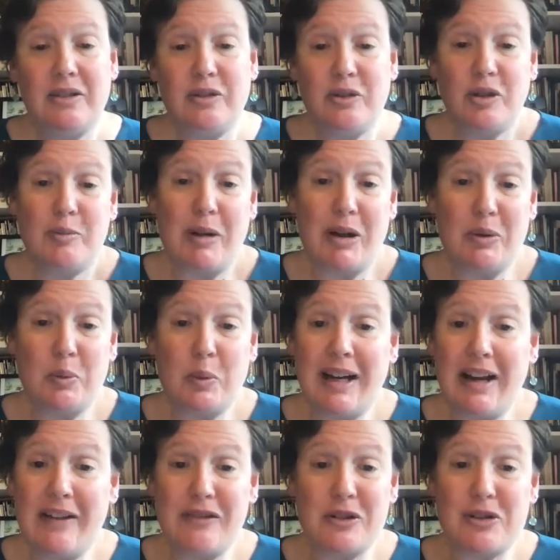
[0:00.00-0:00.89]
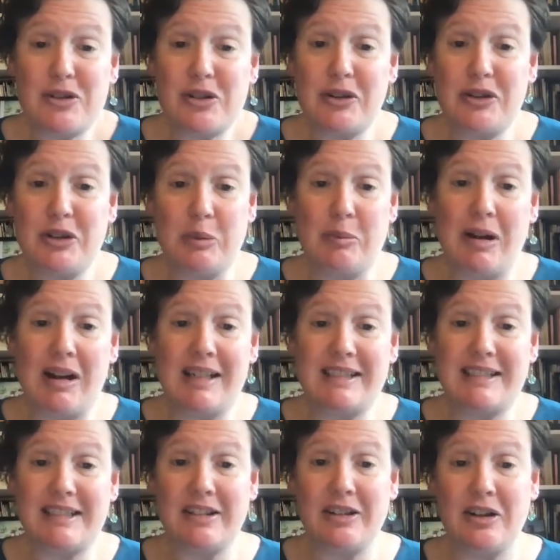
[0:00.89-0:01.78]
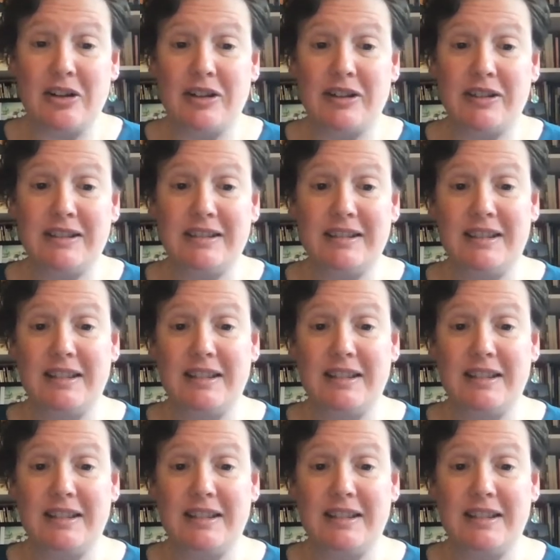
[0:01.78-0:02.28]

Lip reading: or about whatever is on your mind and heart.